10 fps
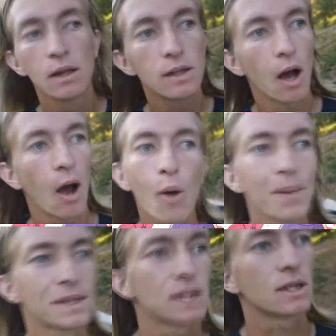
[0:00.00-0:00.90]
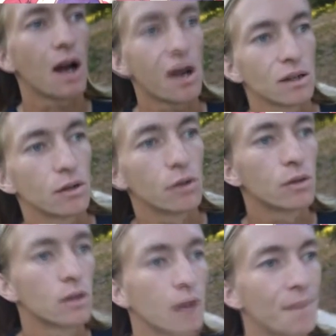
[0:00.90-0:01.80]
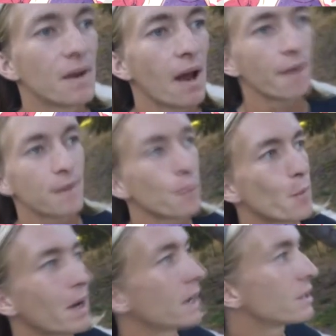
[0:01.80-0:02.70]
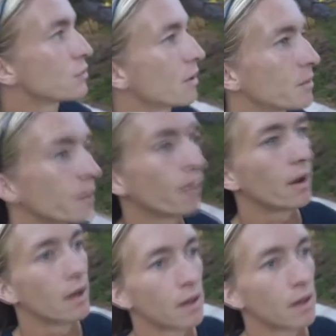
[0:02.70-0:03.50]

I hope that's a dog, dude. I've, ne I've never been on this road before.